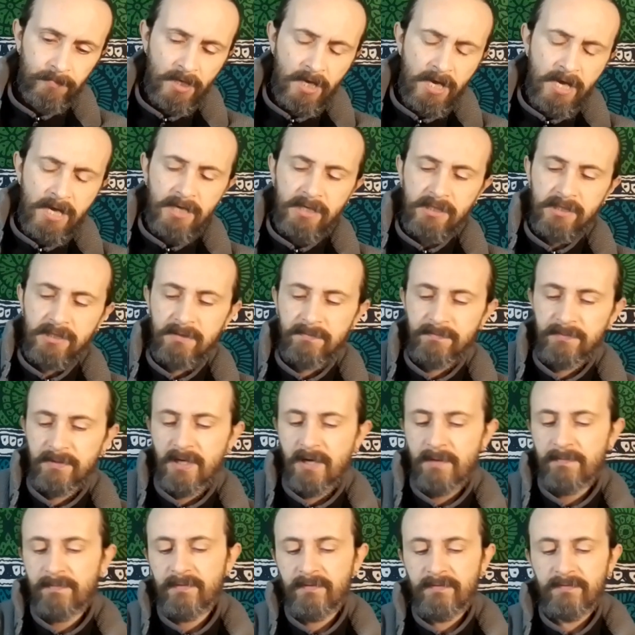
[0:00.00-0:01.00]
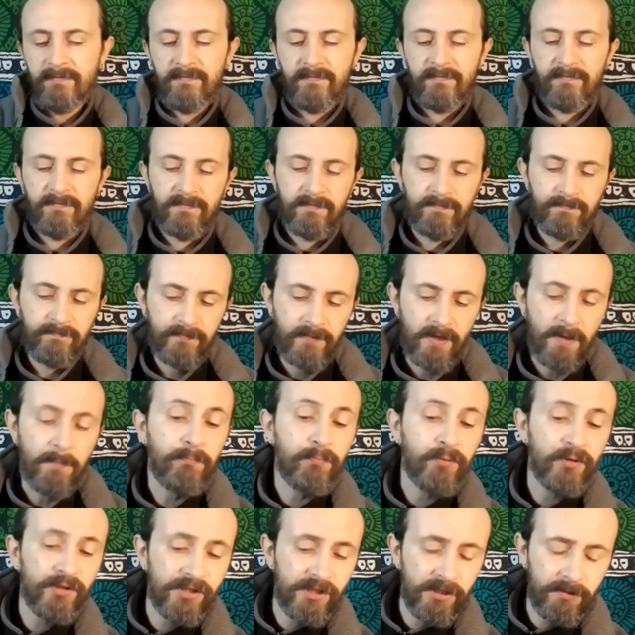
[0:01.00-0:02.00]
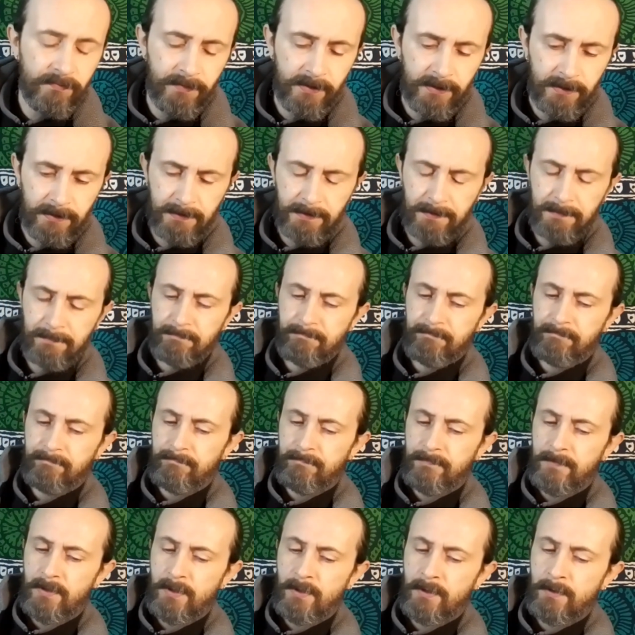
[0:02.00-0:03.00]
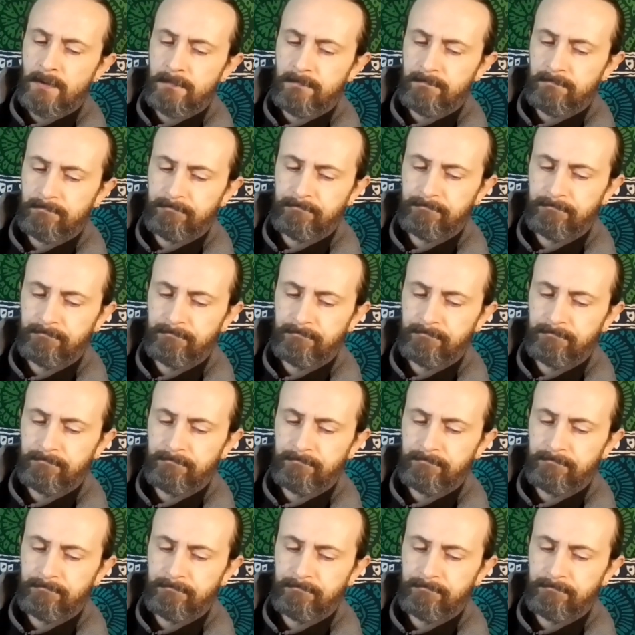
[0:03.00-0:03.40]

some type of imprisonment, you know.